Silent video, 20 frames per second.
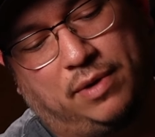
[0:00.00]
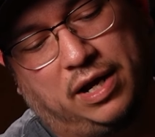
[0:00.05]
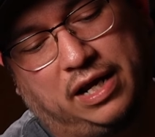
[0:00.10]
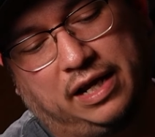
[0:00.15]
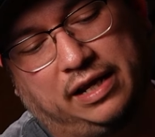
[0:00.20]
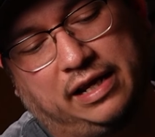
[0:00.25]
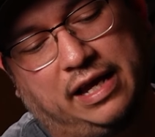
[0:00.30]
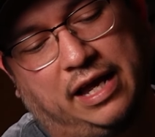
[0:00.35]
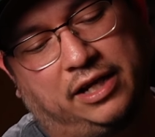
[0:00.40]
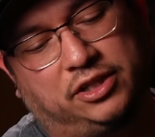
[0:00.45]

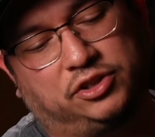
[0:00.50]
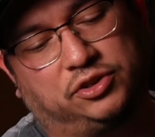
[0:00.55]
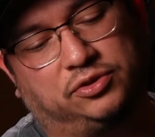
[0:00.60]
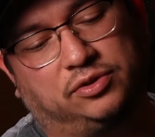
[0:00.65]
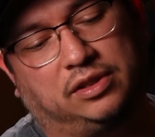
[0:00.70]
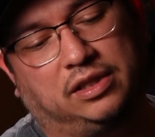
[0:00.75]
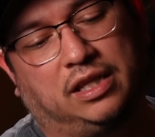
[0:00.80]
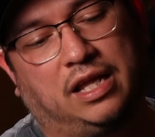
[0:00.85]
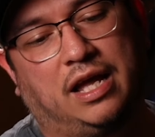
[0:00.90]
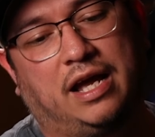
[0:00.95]
my
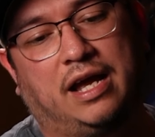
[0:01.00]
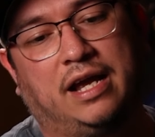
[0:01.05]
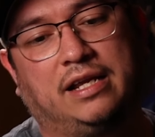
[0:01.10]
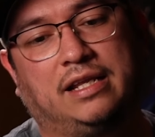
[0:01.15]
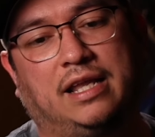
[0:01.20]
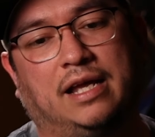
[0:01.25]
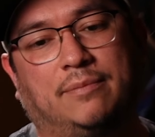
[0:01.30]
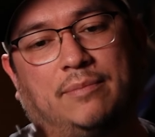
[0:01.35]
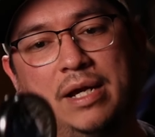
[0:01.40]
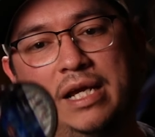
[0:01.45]
extra
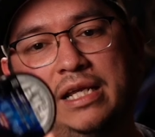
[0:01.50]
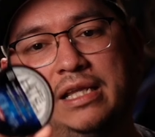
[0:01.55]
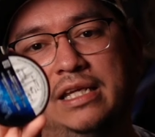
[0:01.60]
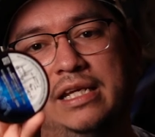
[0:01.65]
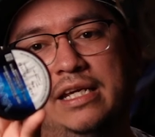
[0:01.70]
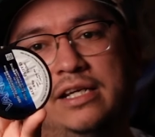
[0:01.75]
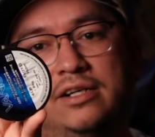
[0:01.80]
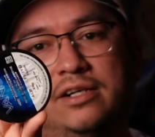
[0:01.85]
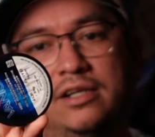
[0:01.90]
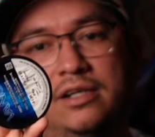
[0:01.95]
line, like my
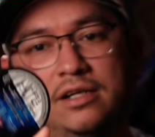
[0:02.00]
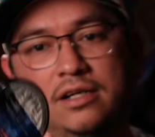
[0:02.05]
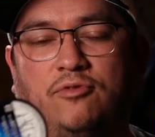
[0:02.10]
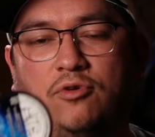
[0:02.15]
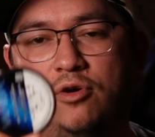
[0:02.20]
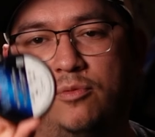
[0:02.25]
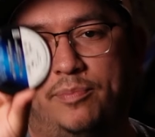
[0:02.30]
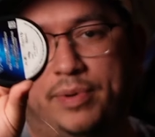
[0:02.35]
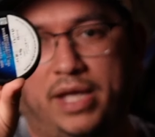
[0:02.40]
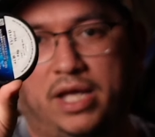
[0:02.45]
leader,
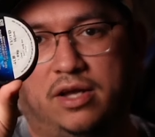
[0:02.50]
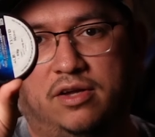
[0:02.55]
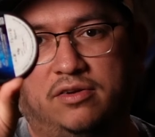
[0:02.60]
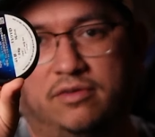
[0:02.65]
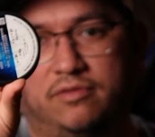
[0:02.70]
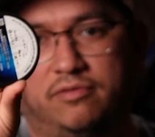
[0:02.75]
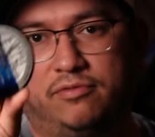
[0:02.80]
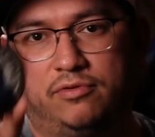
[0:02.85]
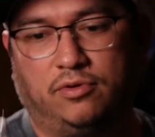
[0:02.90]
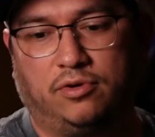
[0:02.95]

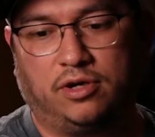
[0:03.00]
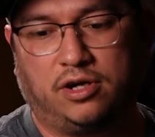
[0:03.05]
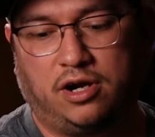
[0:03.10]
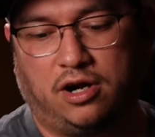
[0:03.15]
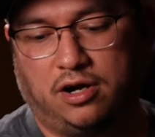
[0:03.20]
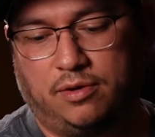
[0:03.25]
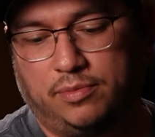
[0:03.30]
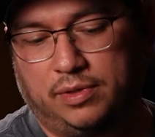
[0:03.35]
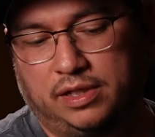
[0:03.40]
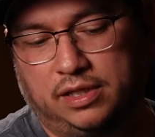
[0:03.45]
4-pound
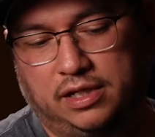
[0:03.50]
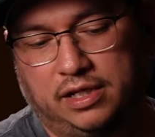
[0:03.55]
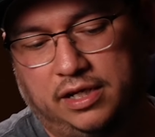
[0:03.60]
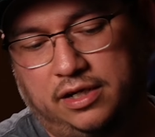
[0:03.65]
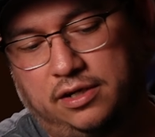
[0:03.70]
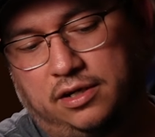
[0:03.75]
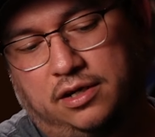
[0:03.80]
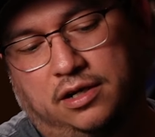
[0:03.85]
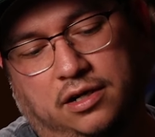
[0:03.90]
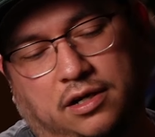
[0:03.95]
fluorocarbon
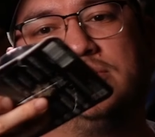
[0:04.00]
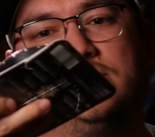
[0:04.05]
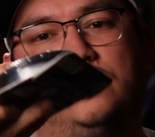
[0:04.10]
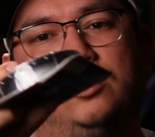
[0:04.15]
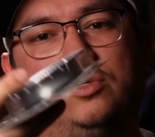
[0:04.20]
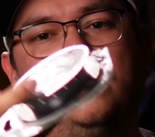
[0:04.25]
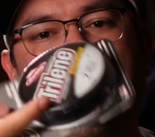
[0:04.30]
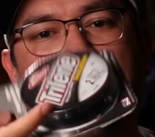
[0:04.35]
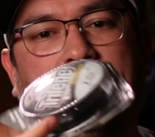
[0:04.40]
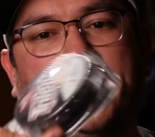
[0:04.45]
leader,
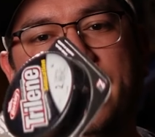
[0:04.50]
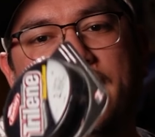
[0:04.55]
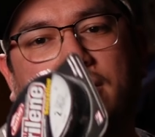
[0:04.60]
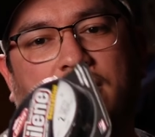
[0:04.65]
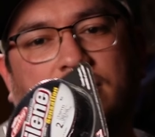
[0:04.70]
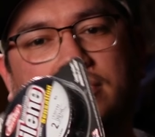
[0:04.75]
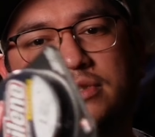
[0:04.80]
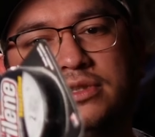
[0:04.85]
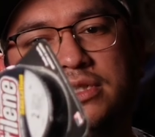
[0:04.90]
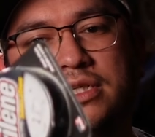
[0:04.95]

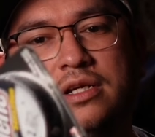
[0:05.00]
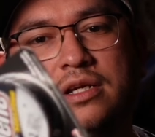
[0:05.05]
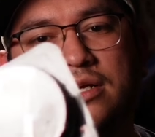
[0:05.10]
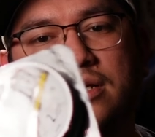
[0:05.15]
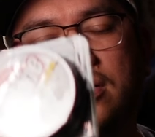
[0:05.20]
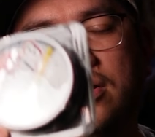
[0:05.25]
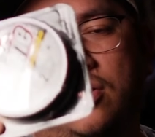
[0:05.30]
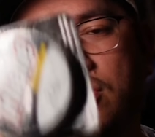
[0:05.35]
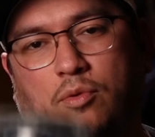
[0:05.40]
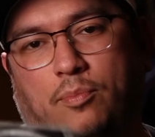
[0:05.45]
2-pound
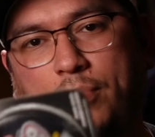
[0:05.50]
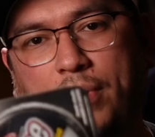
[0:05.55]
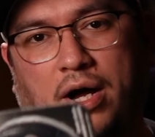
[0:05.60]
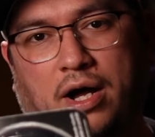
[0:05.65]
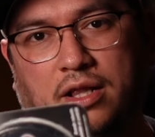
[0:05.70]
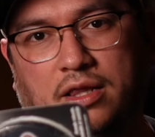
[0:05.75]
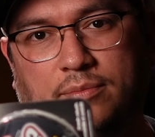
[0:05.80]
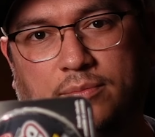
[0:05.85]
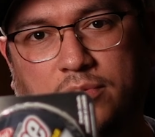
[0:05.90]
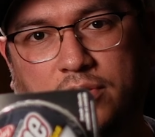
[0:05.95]

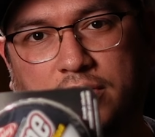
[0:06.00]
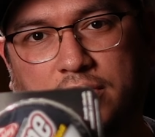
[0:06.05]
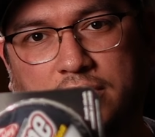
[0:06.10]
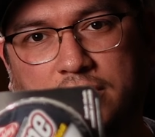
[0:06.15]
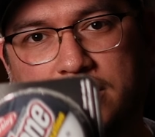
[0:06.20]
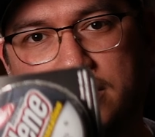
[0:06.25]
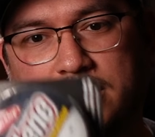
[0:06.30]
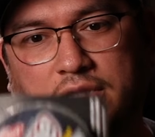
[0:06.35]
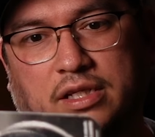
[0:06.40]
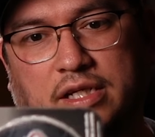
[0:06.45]

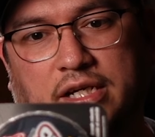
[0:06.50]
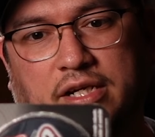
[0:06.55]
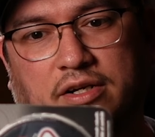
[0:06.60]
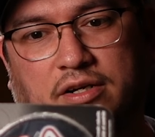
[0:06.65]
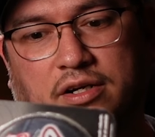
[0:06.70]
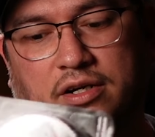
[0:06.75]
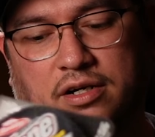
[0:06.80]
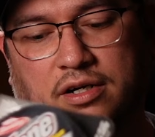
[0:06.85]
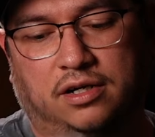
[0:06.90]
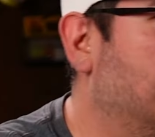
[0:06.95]
copolymer leader,